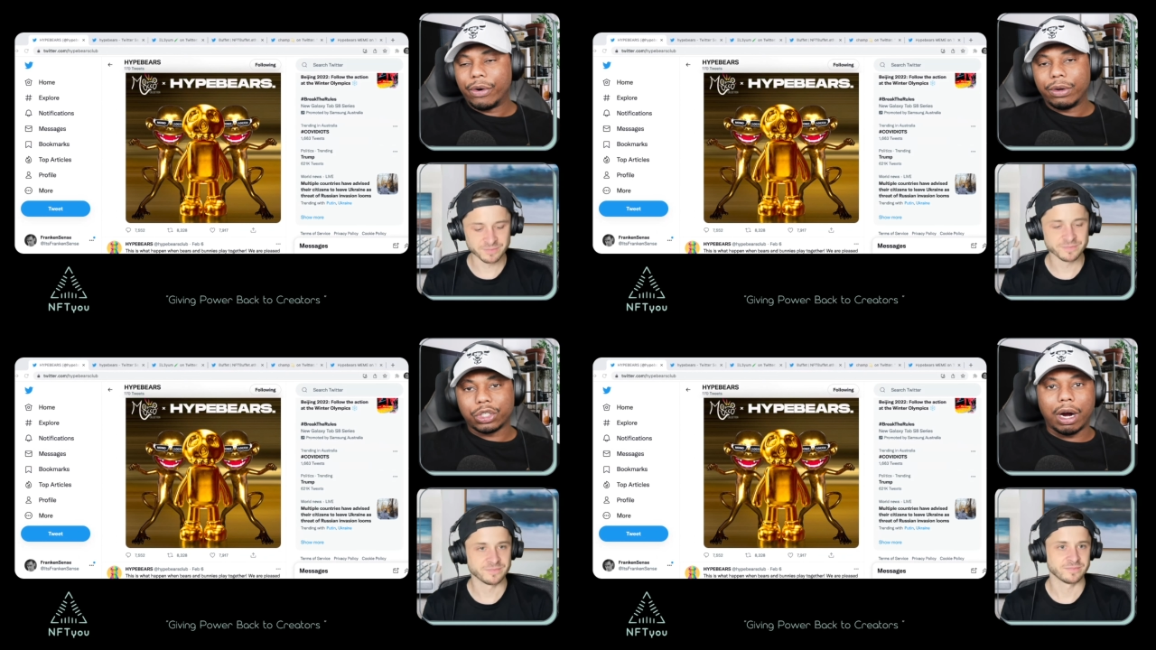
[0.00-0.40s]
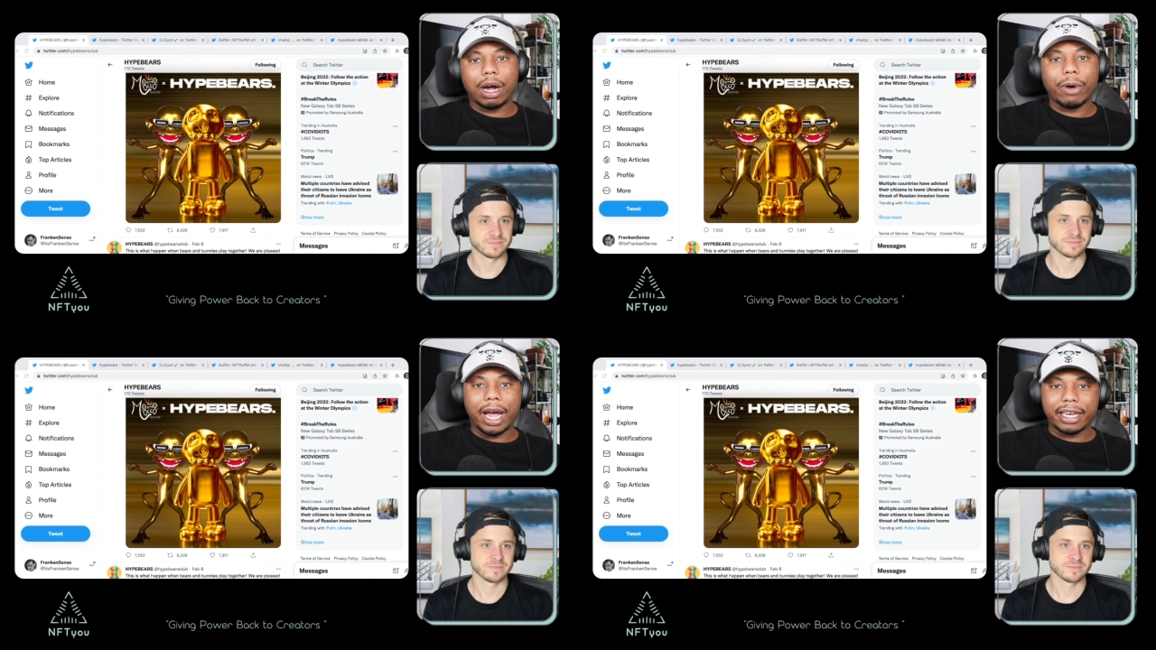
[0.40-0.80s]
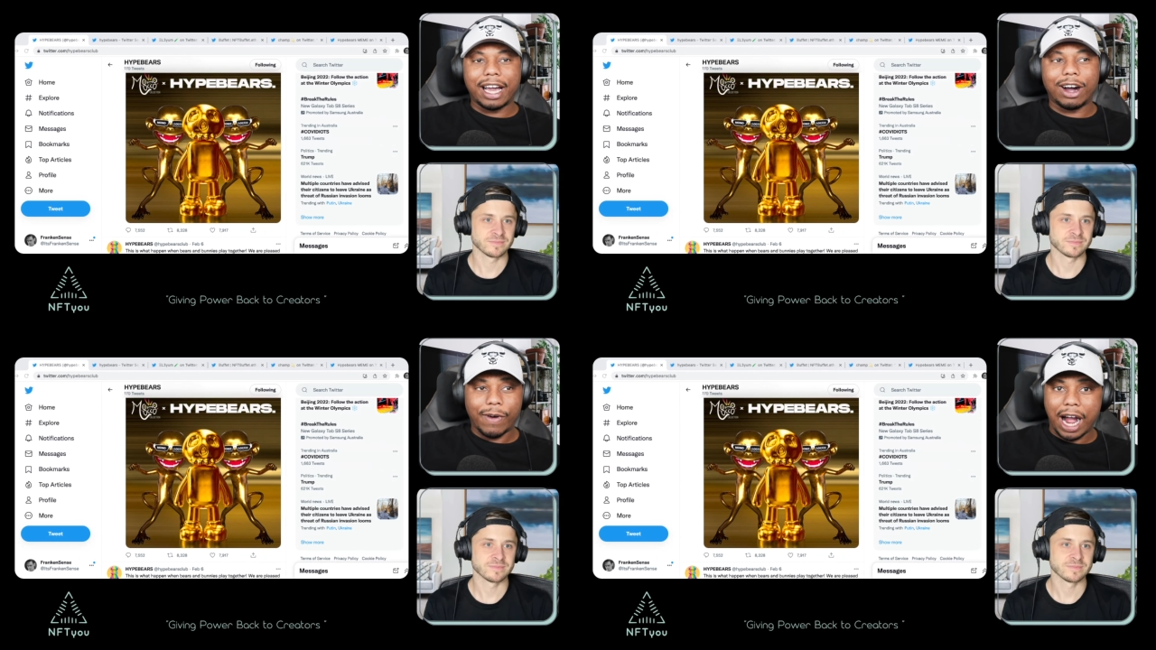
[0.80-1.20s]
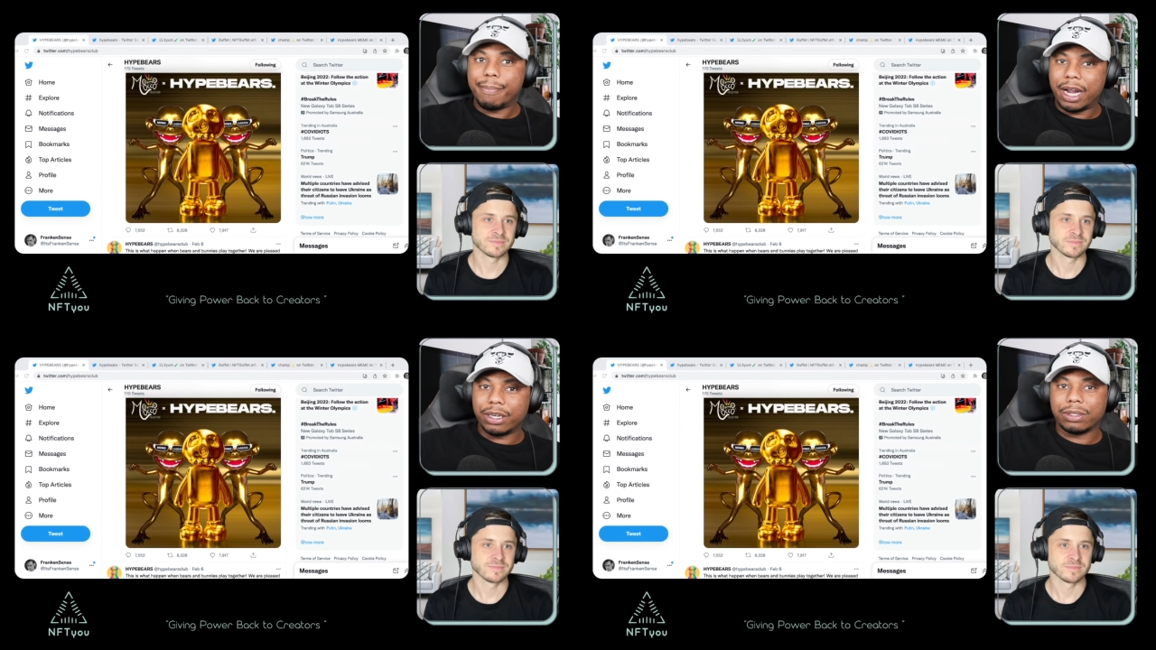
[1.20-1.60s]
Speaker 1: we're on trial right now, if
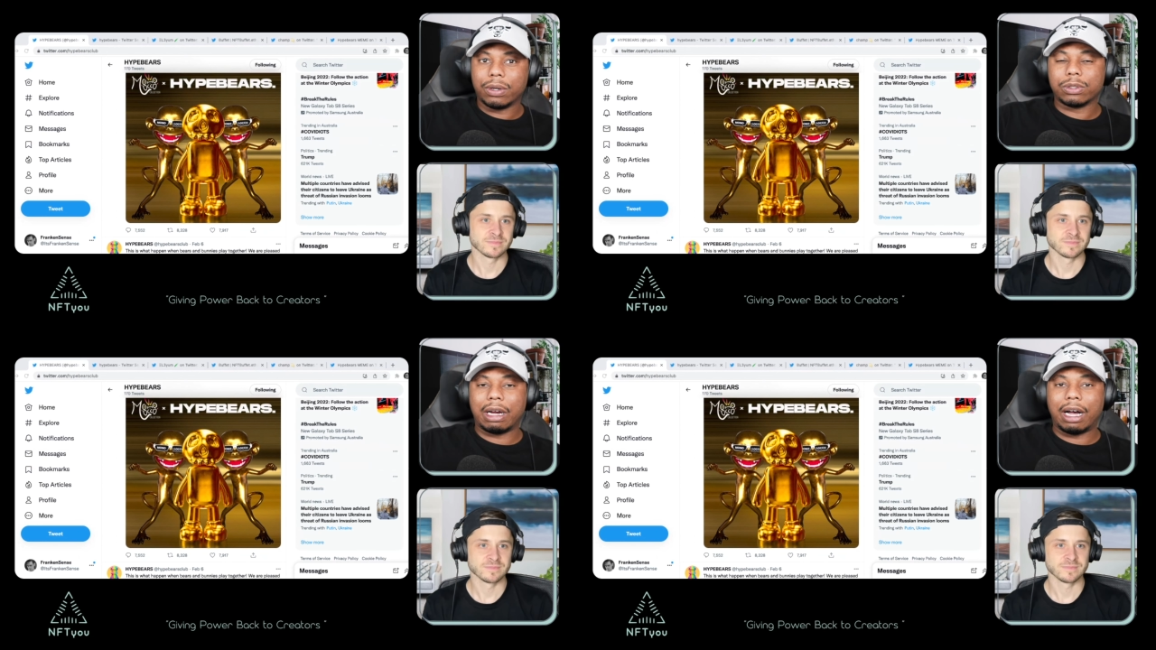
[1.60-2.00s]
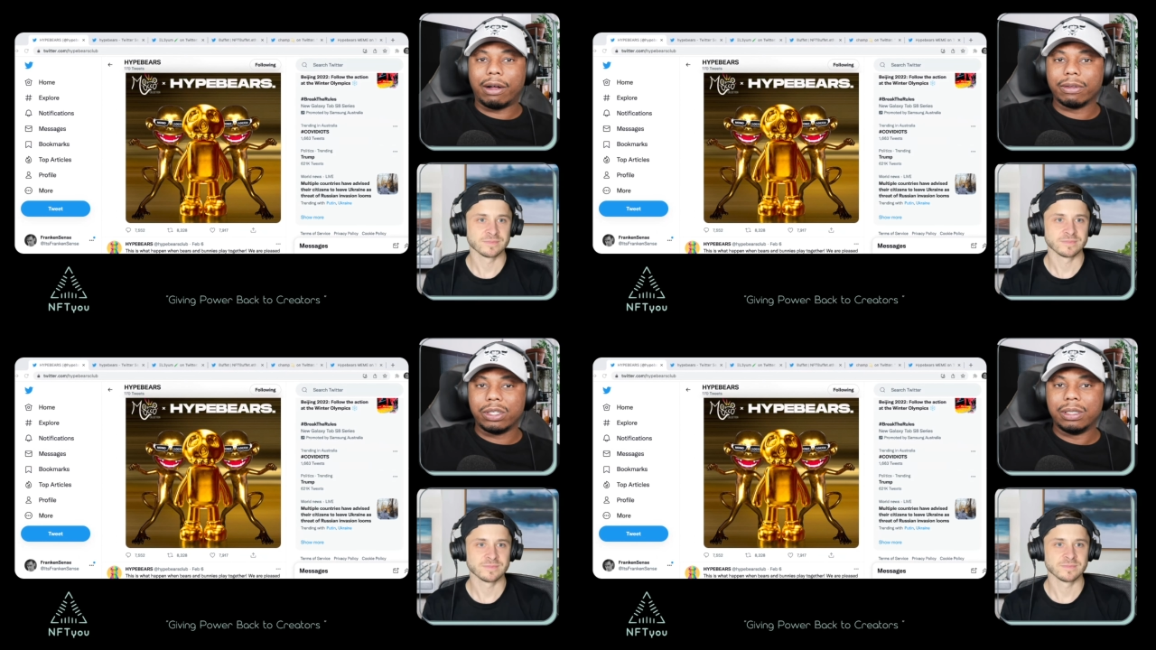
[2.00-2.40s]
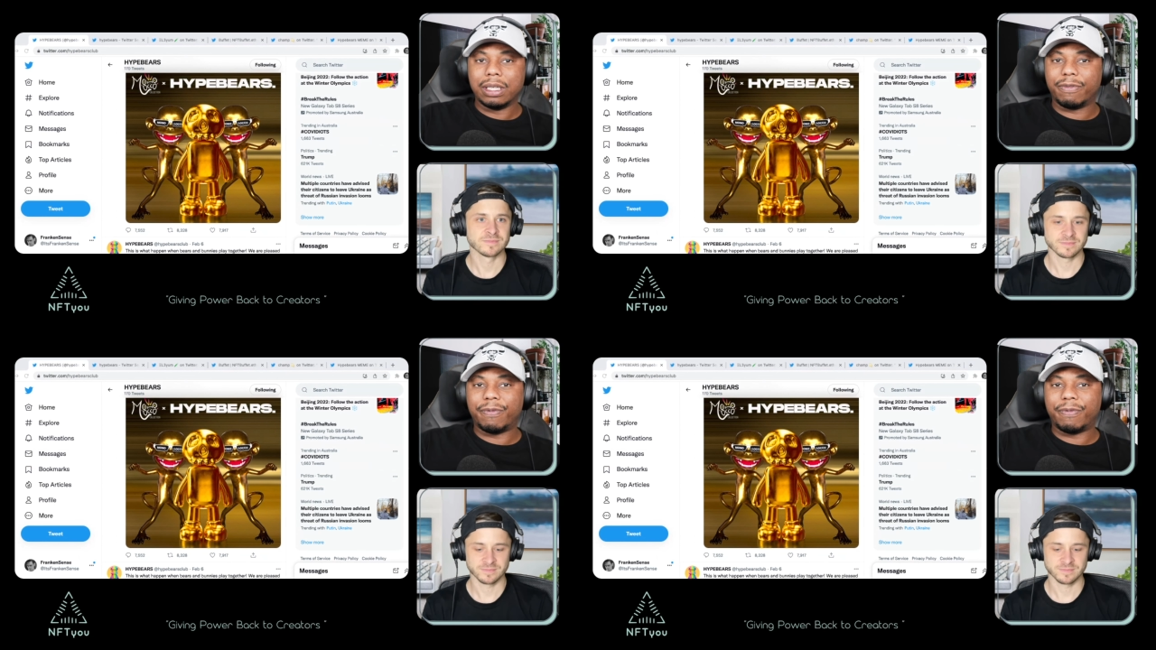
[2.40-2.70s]
Hype Bears is on trial, if